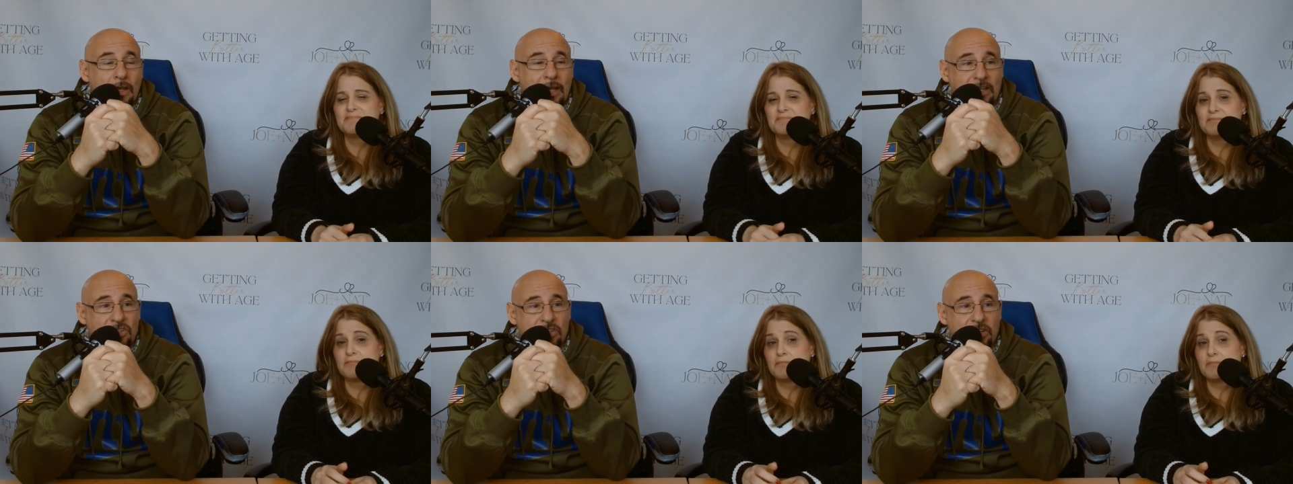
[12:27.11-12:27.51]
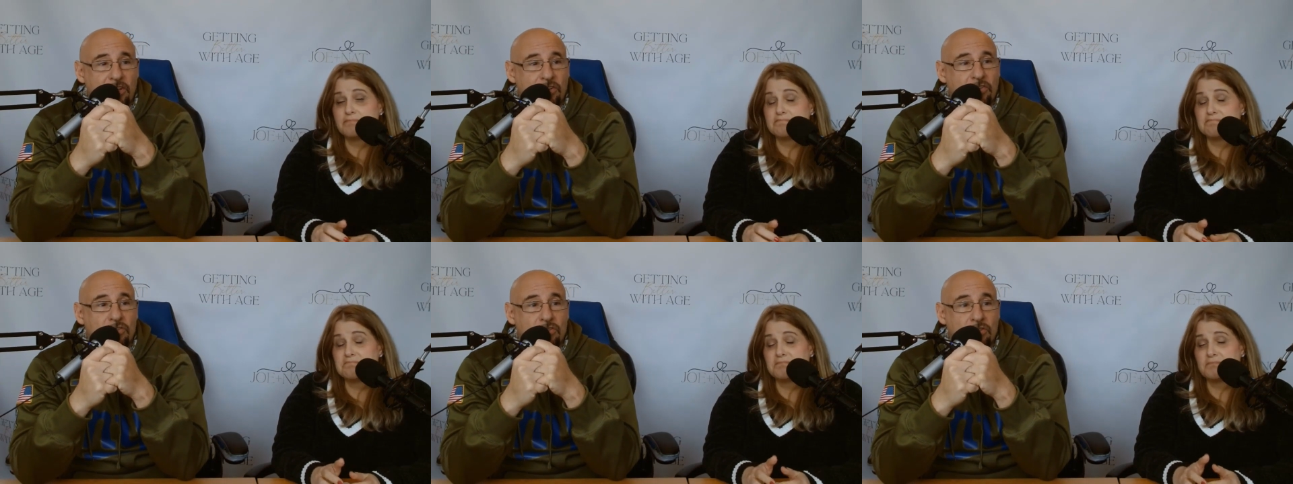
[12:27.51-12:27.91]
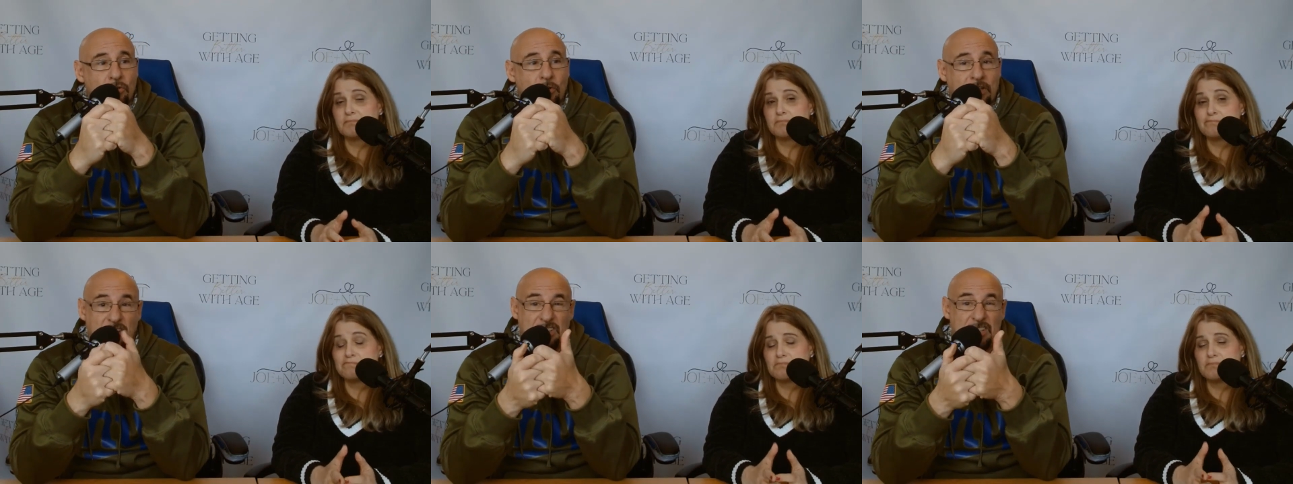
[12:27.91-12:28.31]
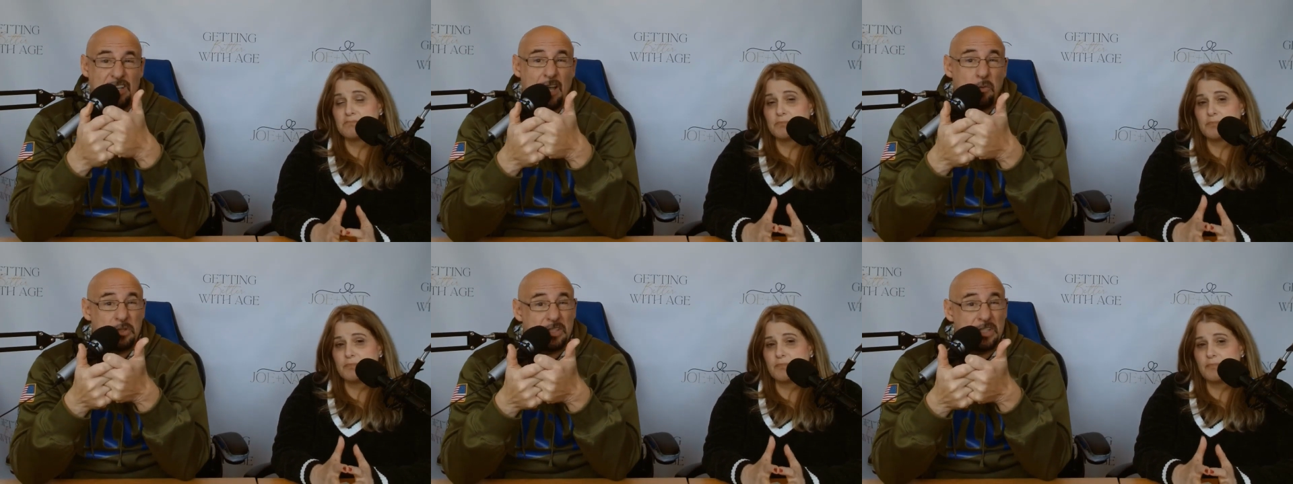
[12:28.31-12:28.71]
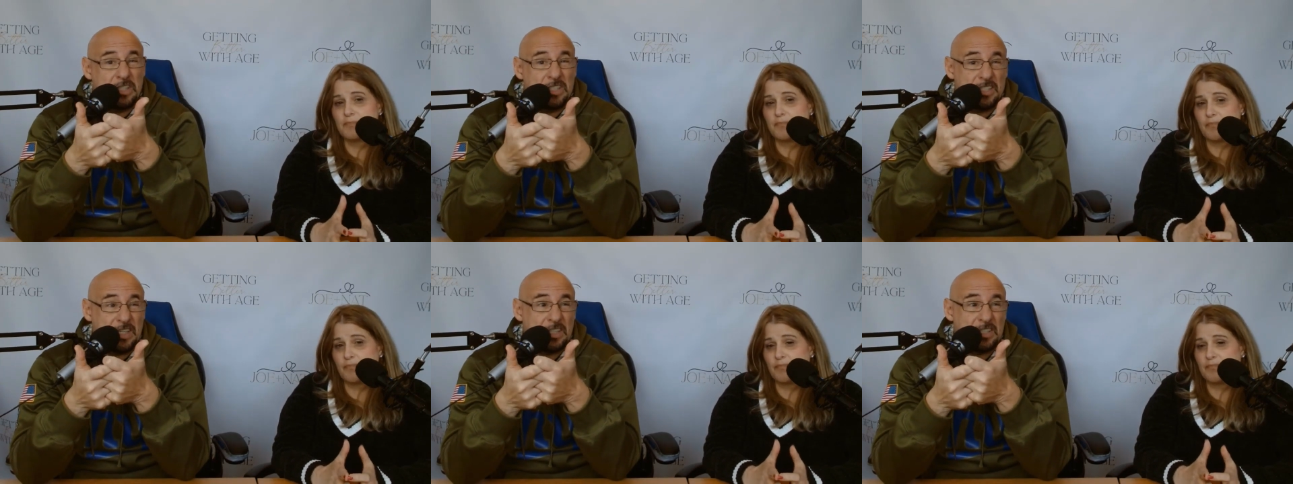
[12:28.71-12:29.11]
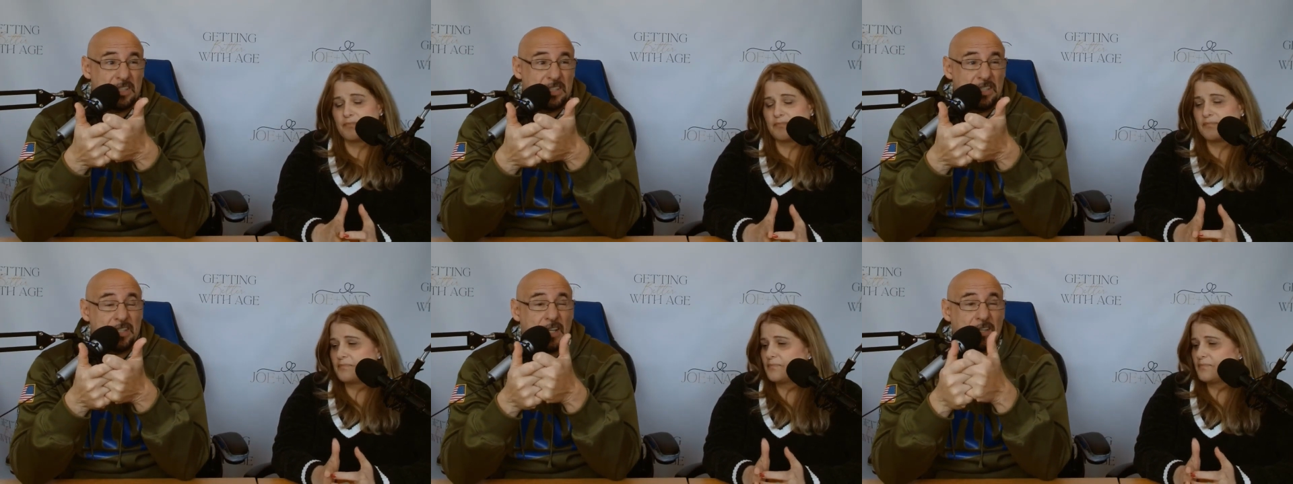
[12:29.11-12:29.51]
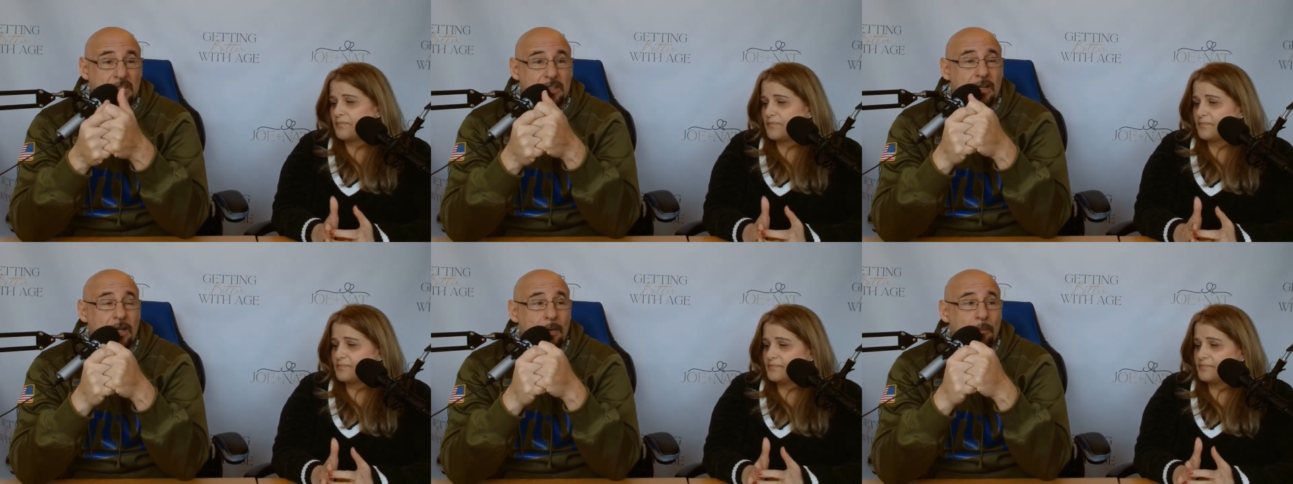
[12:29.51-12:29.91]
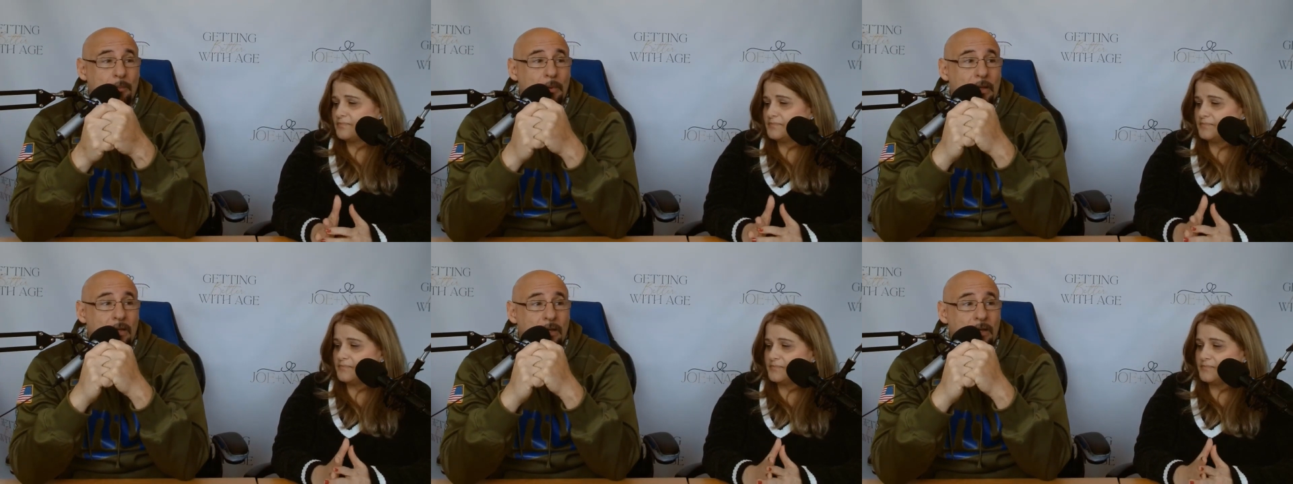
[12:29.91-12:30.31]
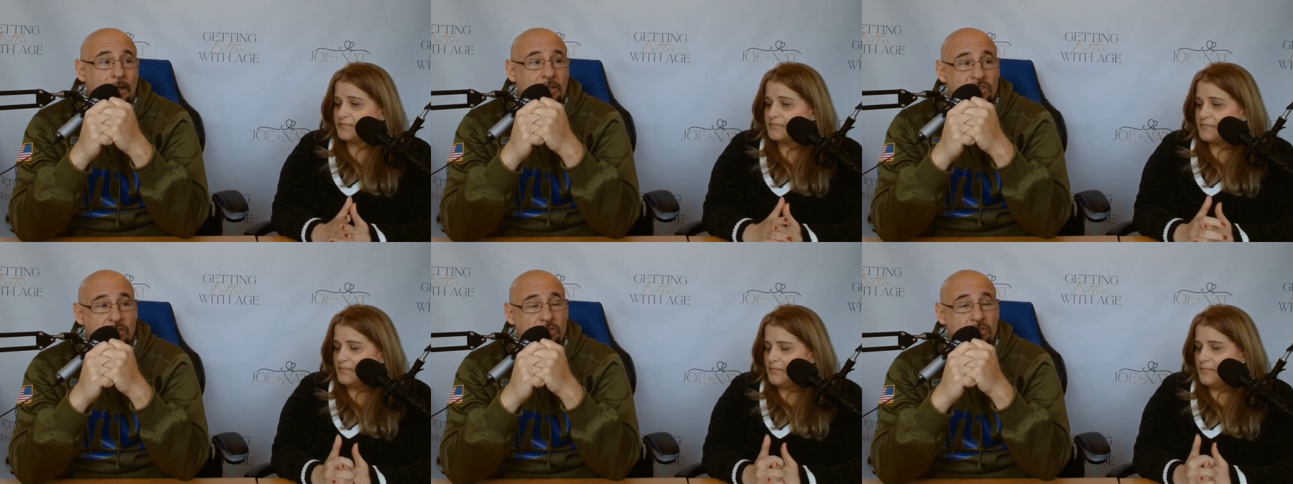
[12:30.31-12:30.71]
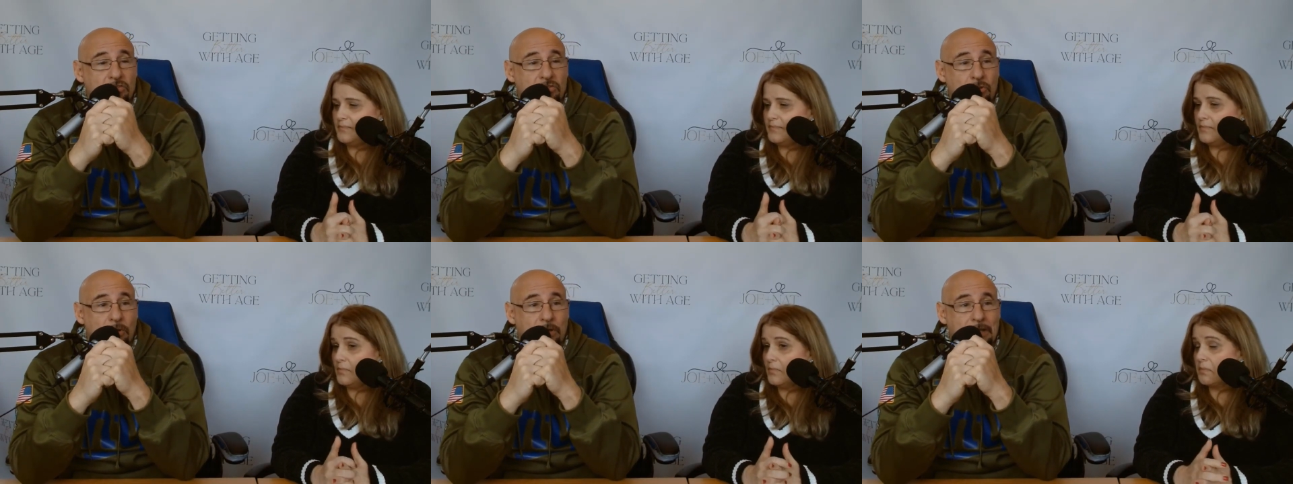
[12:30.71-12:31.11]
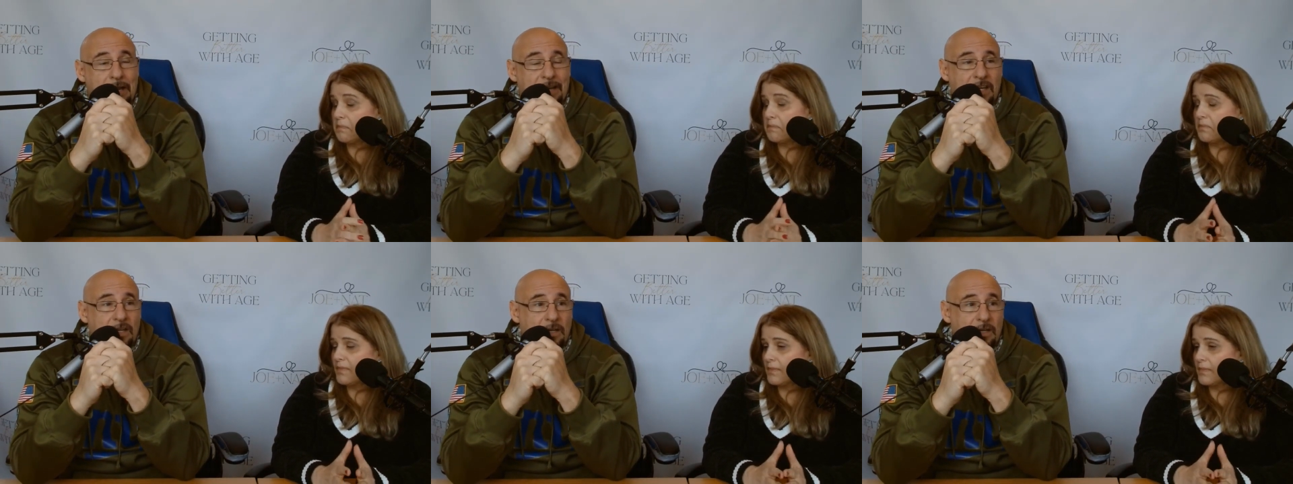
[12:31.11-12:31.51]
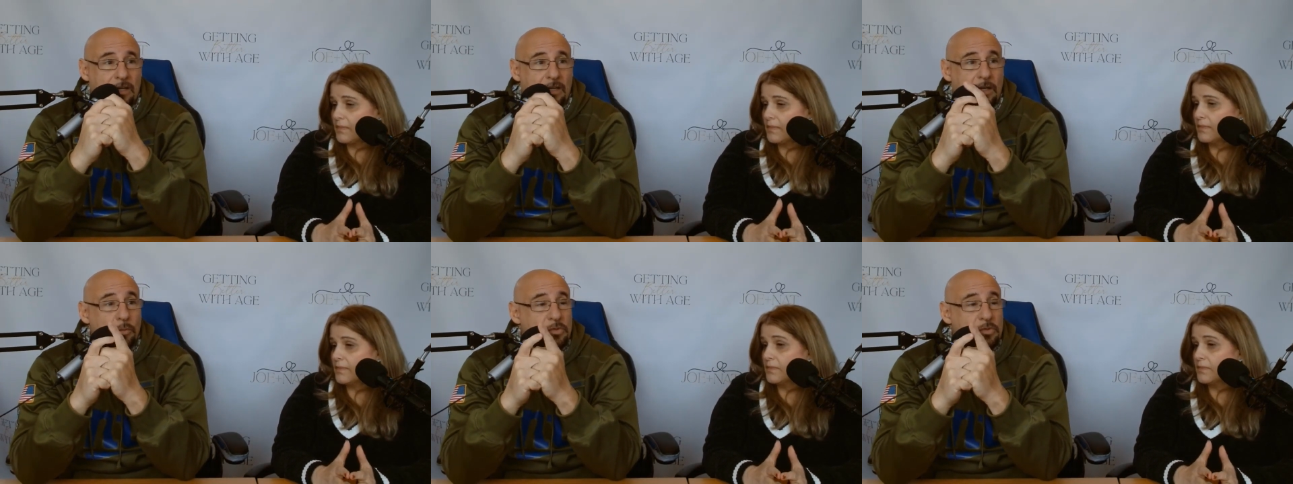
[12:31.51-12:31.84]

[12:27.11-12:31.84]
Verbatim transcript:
Speaker 1: And he shared this story. Now, this guy was in his 60s at the time and he shared the story that in he